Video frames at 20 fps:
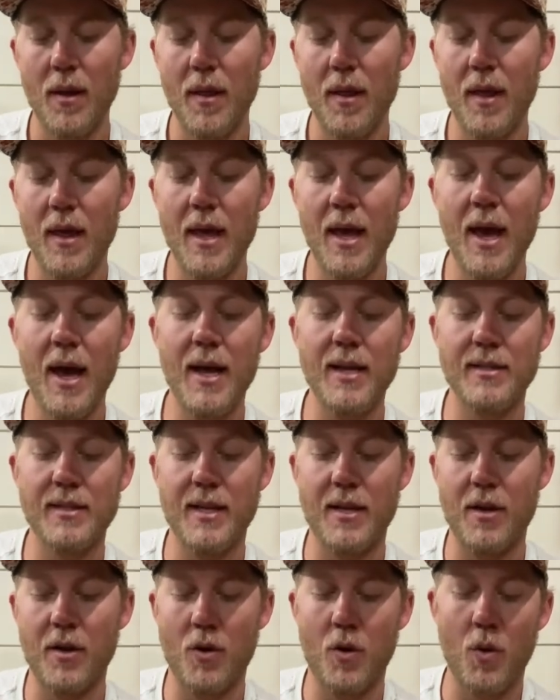it has
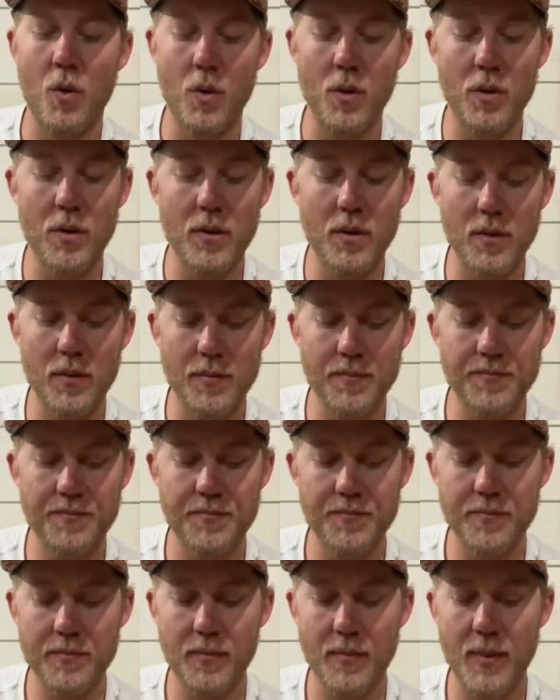like a cool,
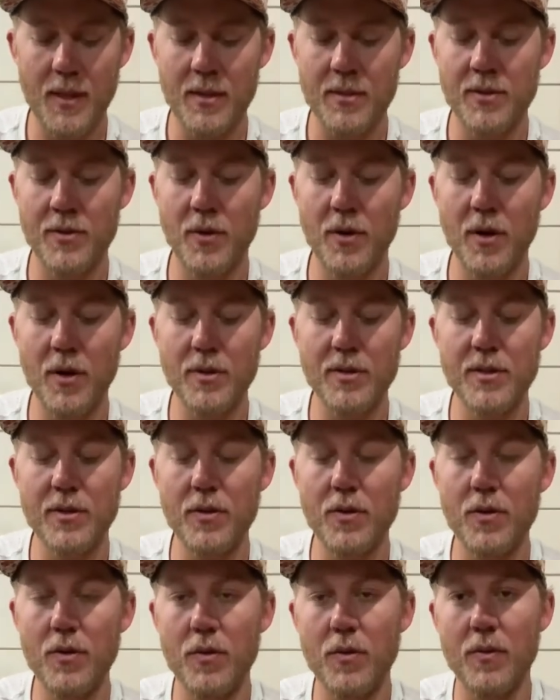so it goes
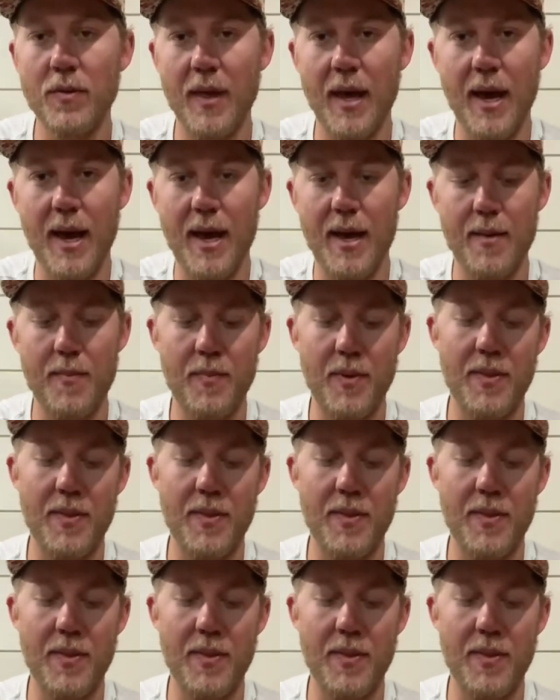through that, but